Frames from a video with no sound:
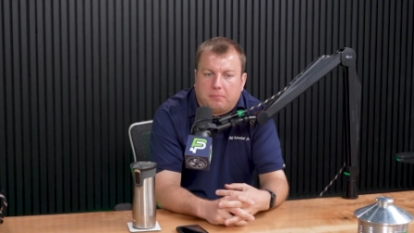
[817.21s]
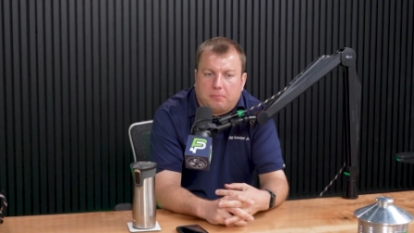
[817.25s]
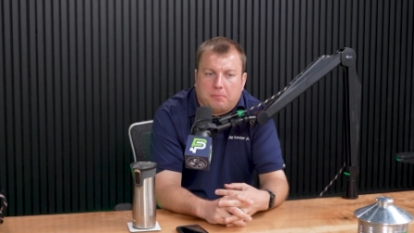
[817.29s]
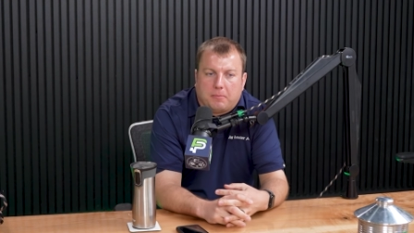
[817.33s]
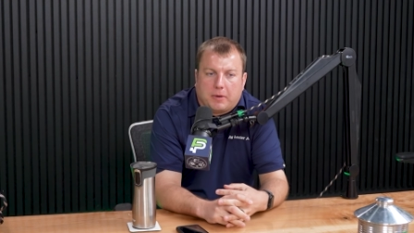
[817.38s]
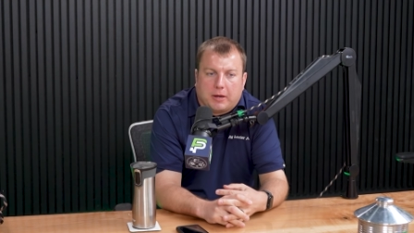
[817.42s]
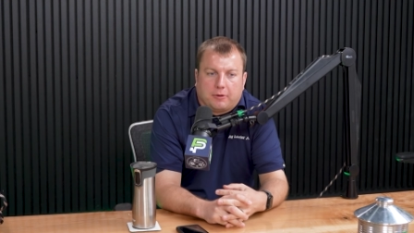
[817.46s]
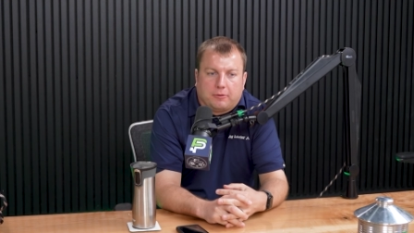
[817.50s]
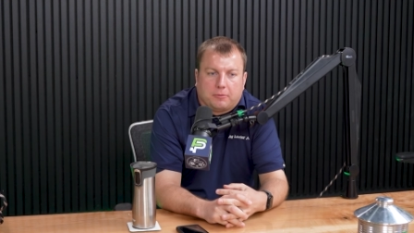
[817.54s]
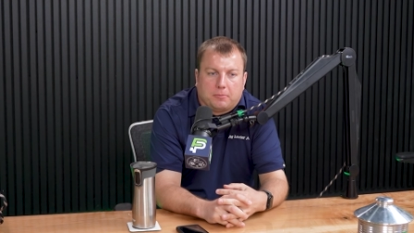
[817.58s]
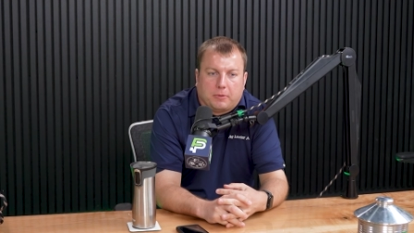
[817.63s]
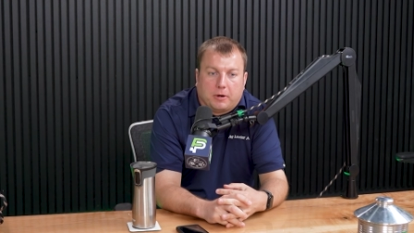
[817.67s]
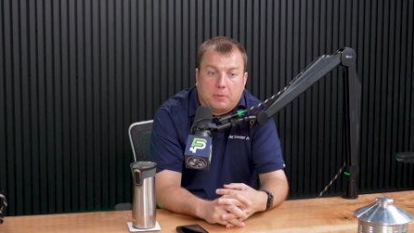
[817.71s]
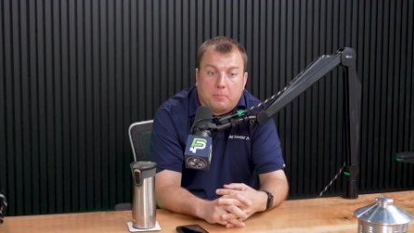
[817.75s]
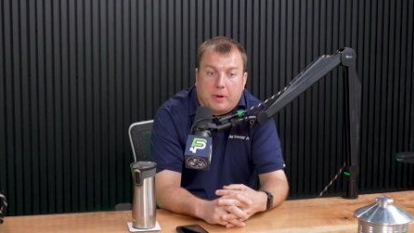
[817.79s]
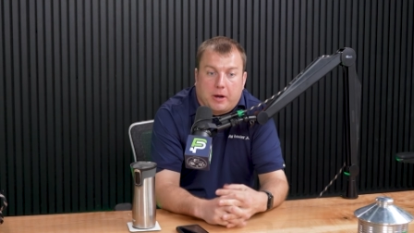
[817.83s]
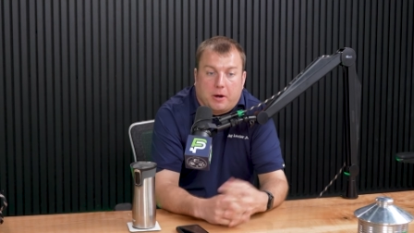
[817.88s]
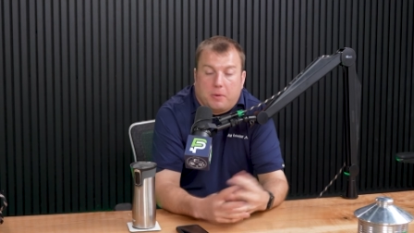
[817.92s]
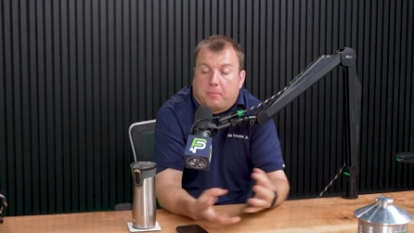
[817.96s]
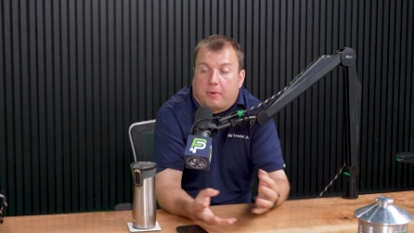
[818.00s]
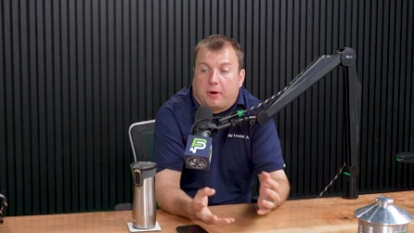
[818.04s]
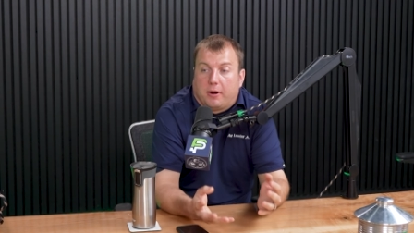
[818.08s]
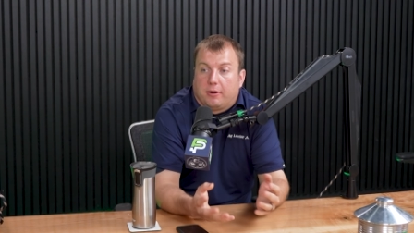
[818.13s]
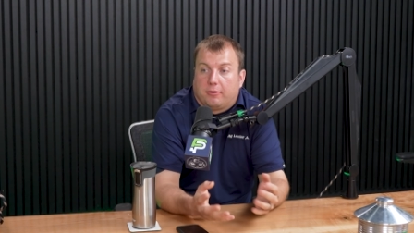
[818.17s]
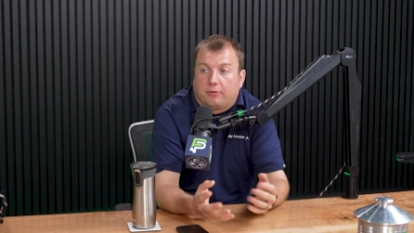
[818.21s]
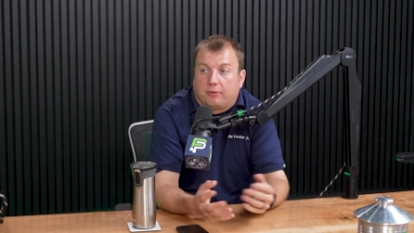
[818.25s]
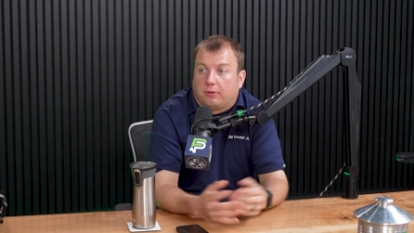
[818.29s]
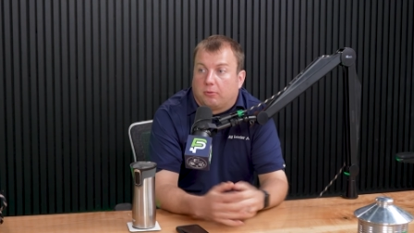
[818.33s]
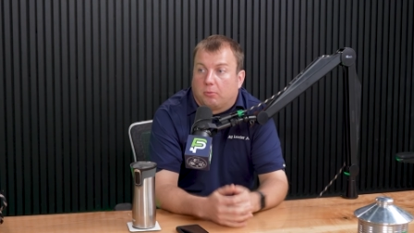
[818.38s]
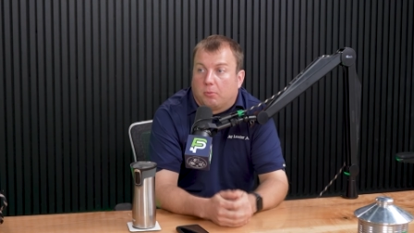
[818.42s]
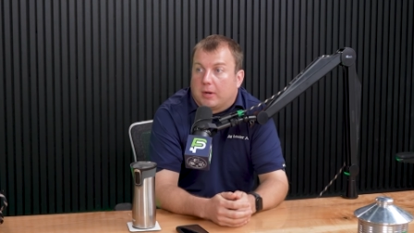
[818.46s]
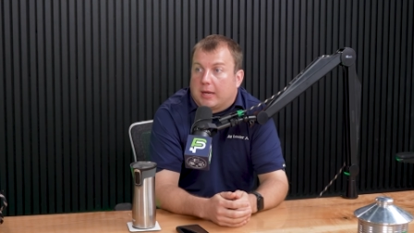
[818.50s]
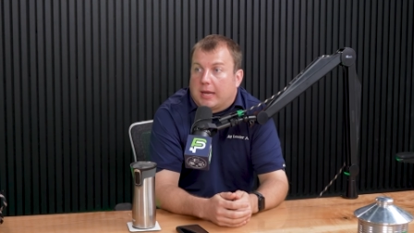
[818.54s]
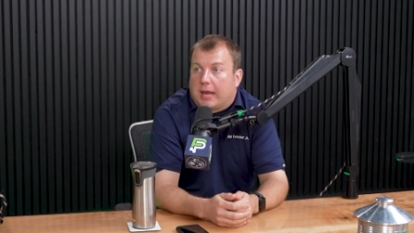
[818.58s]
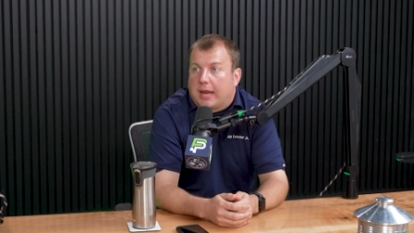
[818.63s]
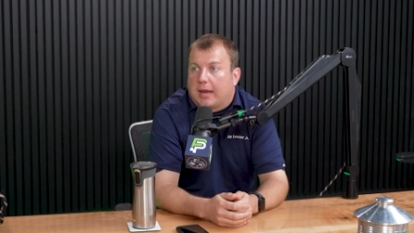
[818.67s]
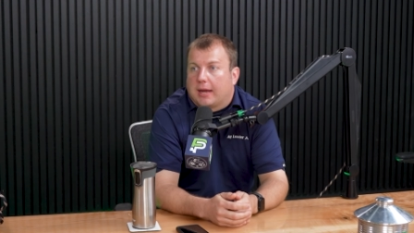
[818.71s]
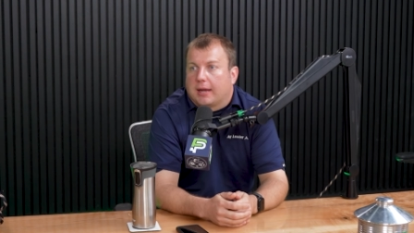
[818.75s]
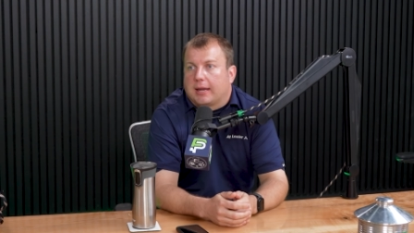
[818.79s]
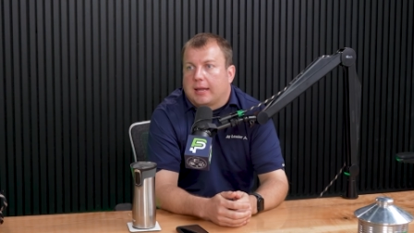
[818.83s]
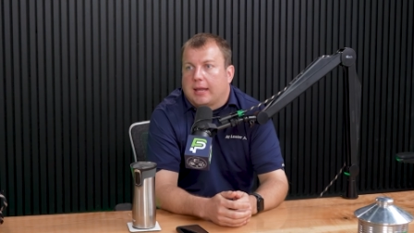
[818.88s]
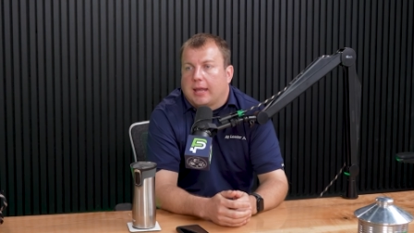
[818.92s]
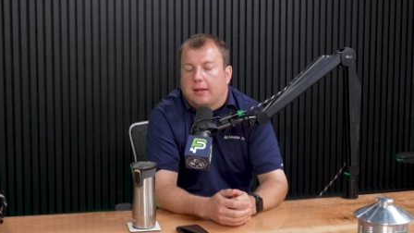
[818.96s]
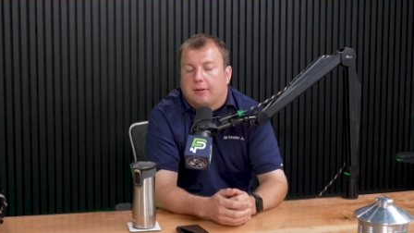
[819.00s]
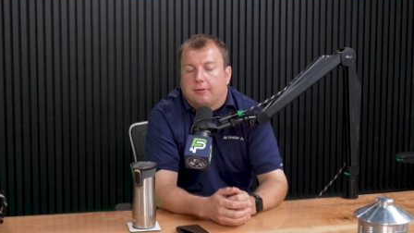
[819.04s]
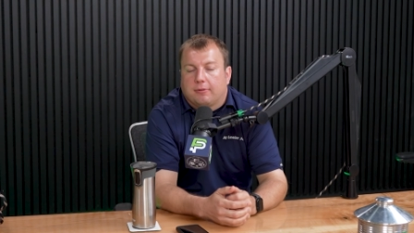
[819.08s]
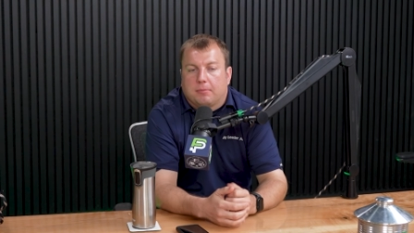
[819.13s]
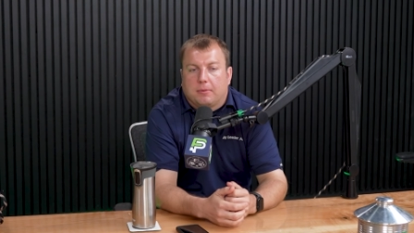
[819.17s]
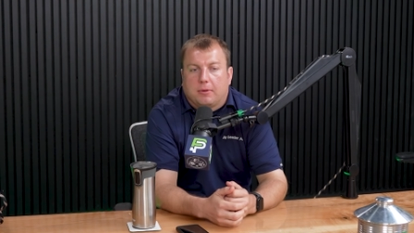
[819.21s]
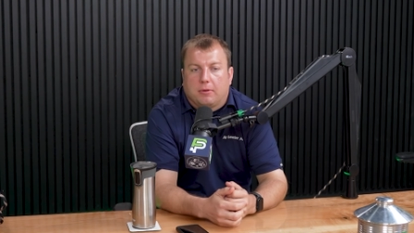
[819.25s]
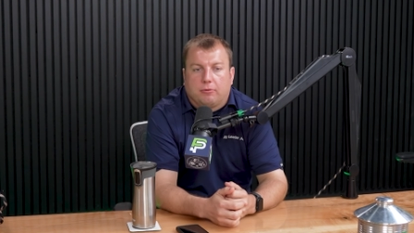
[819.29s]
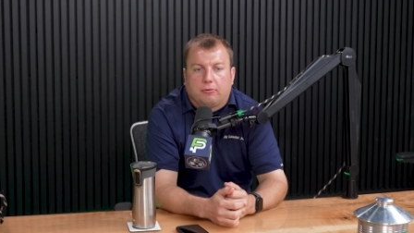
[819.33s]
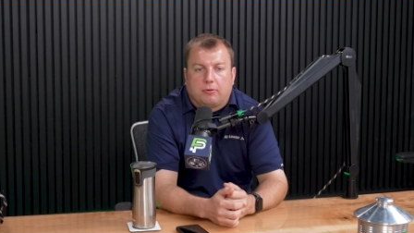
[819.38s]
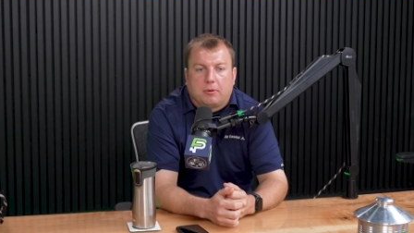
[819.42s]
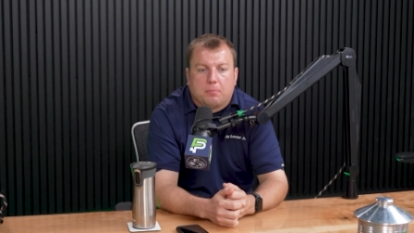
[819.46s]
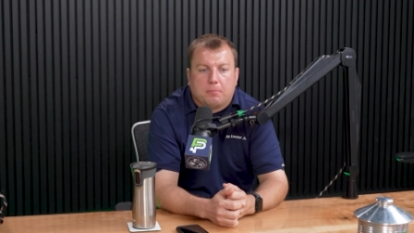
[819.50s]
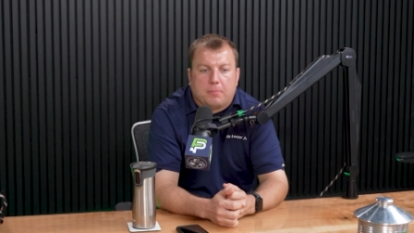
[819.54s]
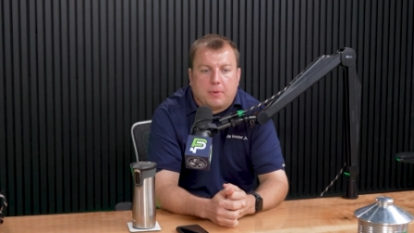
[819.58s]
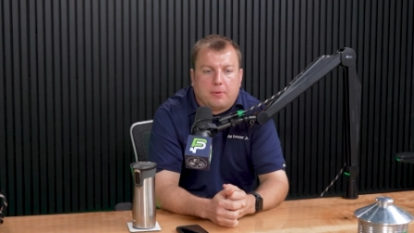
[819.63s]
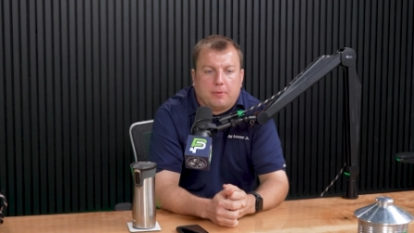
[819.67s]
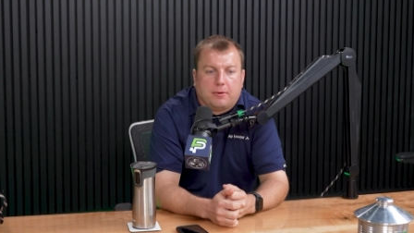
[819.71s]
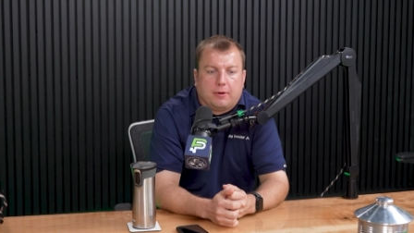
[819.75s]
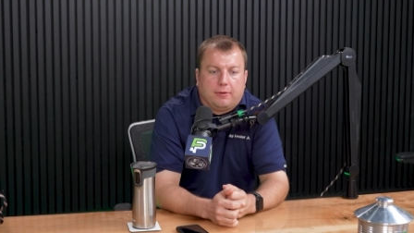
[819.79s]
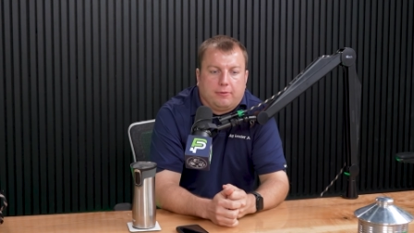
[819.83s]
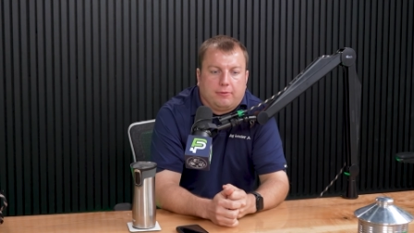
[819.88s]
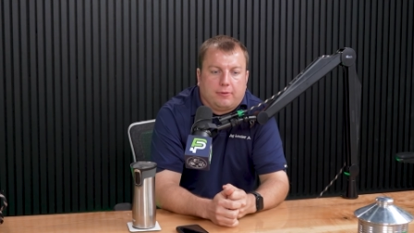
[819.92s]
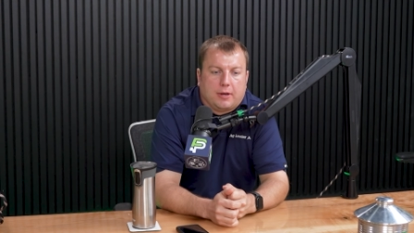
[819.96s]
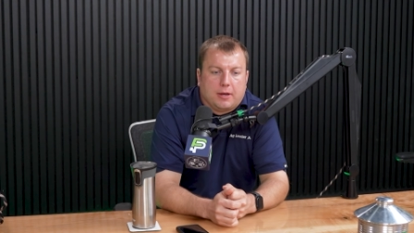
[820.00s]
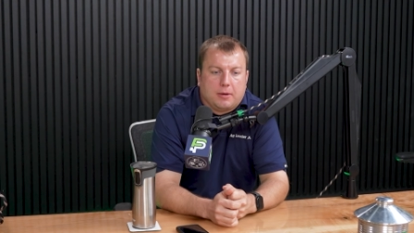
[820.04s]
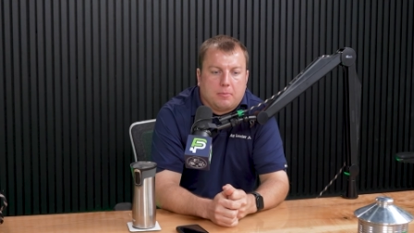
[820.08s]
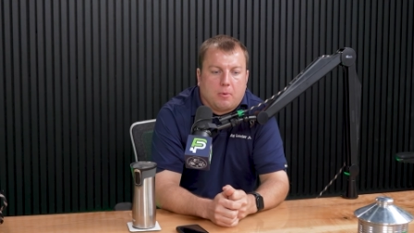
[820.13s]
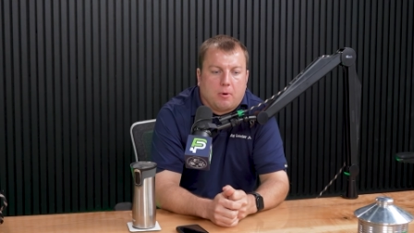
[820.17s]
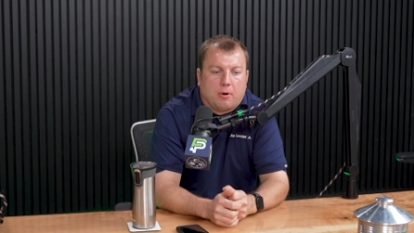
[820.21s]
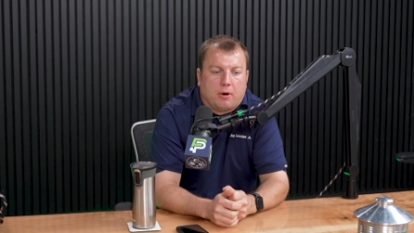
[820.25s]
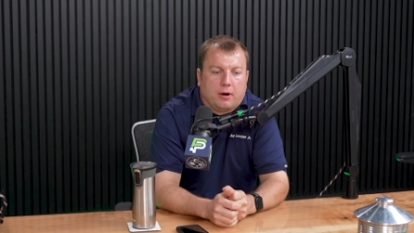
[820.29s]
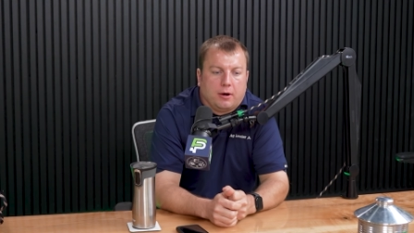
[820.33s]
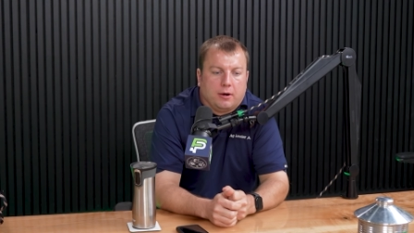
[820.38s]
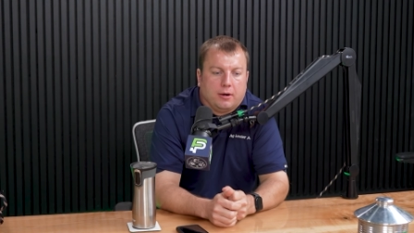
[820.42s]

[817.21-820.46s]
make some repair parts because we can't get some of those components anymore.